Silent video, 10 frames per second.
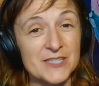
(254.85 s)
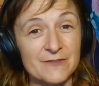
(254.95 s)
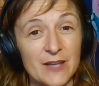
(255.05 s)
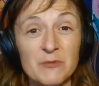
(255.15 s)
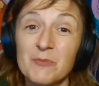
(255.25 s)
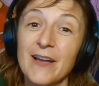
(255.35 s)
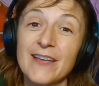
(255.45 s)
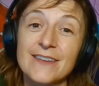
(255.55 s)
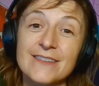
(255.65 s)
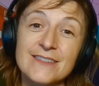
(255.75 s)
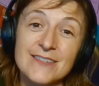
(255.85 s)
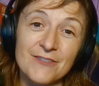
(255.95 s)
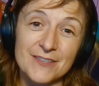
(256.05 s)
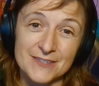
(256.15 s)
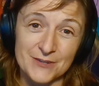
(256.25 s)
developed by
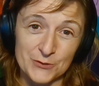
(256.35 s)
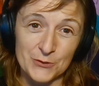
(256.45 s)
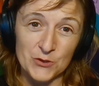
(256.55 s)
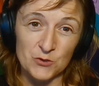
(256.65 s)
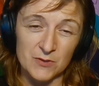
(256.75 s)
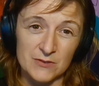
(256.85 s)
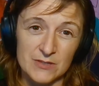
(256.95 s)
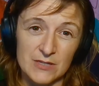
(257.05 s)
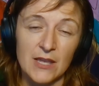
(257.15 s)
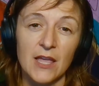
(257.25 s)
7-centered humans.